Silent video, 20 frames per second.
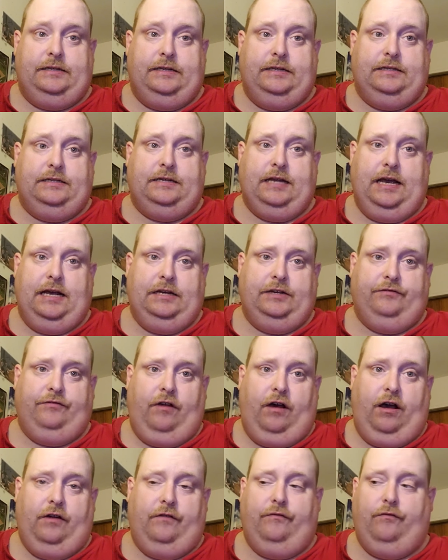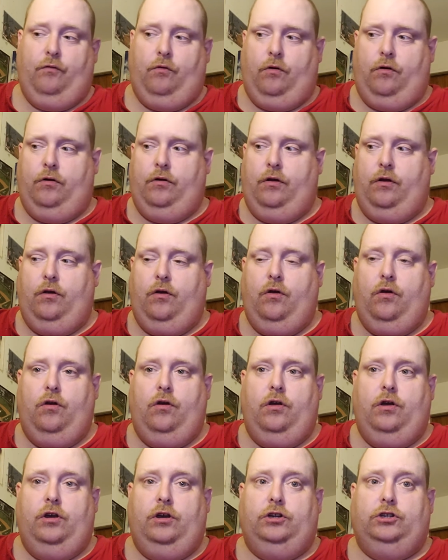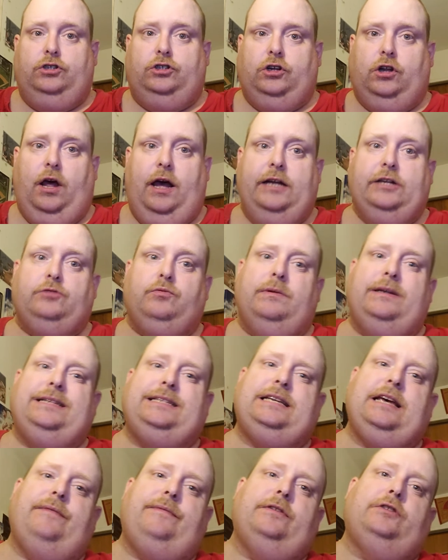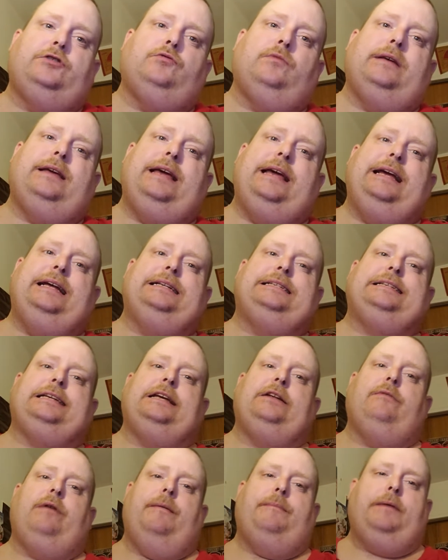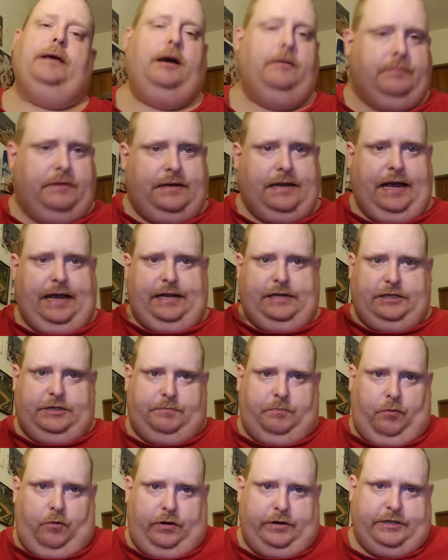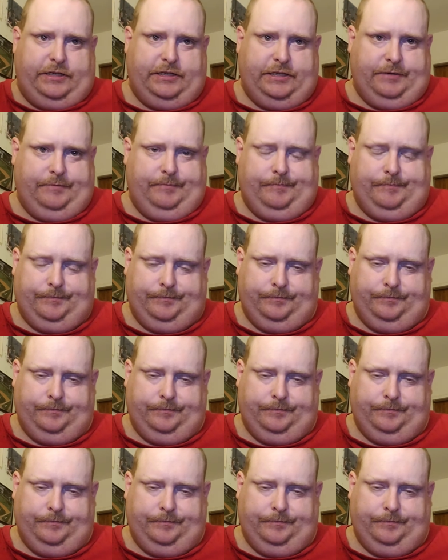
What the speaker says: This is Tank's vlog for July 27, 2018, wrapping up today in sports.